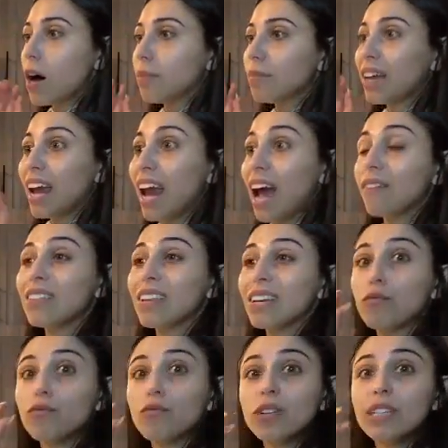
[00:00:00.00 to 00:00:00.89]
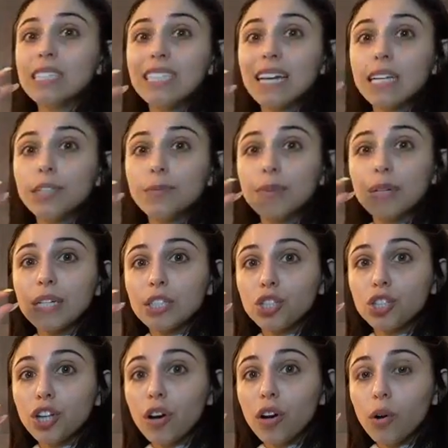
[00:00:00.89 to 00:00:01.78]
They have like a really nice big
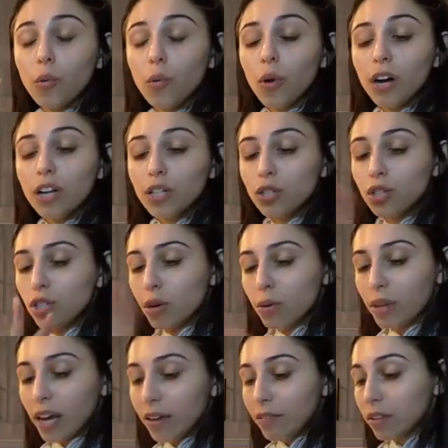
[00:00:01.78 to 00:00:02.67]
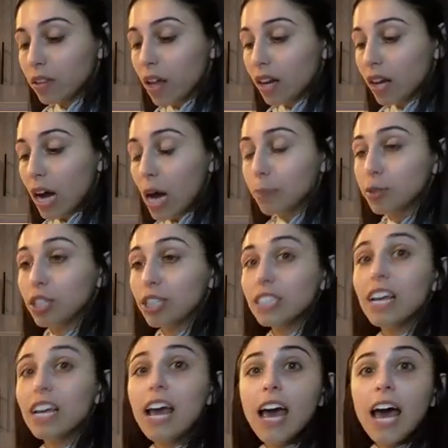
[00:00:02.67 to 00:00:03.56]
chunk one, so they have a lot of
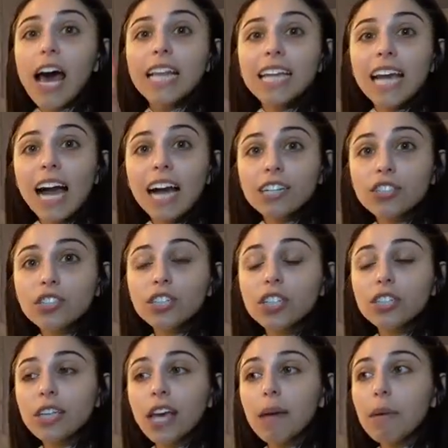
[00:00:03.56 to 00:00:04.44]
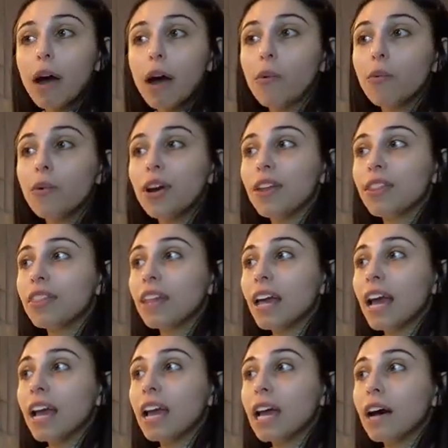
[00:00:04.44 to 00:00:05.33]
options. And they actually just came out with
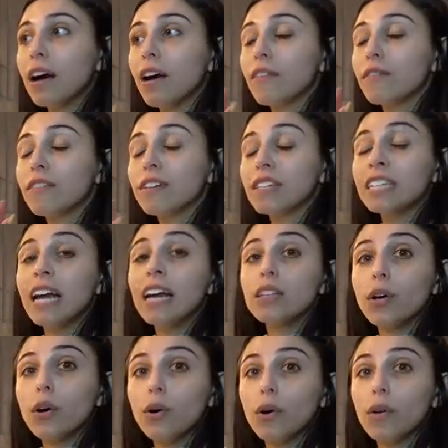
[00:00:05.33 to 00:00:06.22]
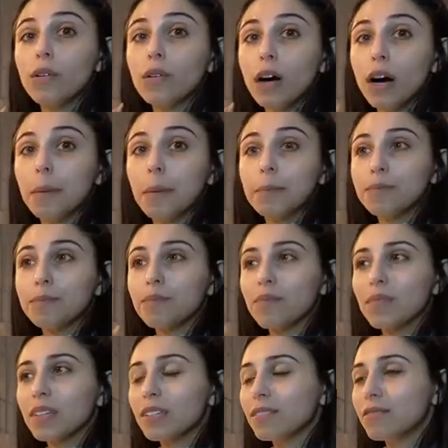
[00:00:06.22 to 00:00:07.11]
a
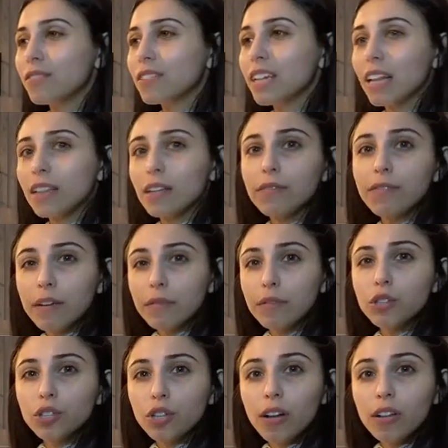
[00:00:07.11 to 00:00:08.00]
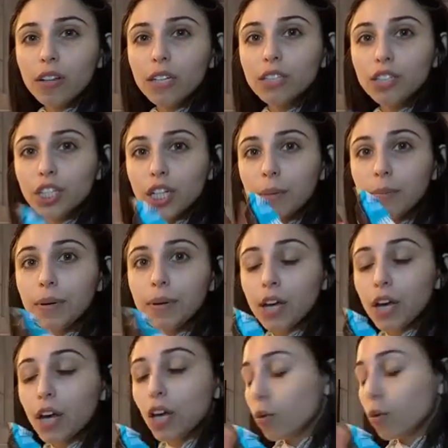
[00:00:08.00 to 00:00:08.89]
vanilla flavored chocolate chip,
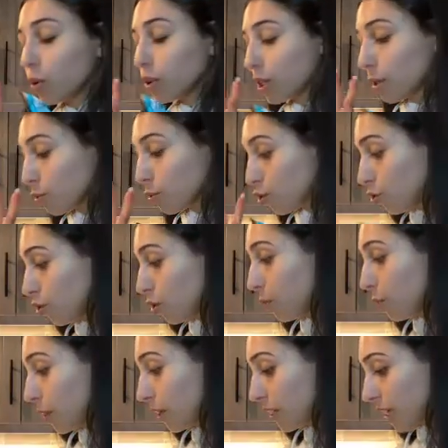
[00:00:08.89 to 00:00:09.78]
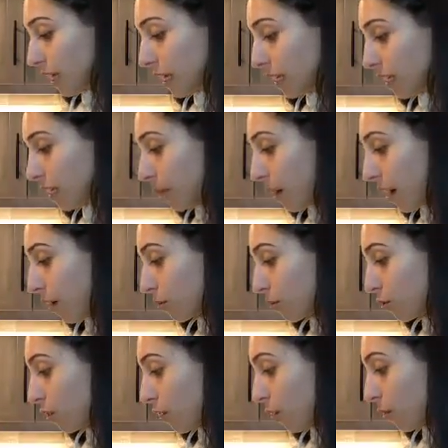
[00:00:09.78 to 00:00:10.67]
which I'm super excited
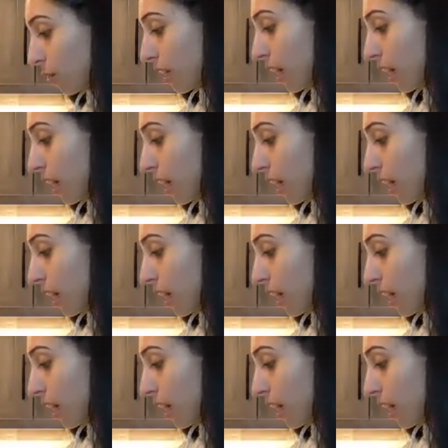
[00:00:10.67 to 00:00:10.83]
about. So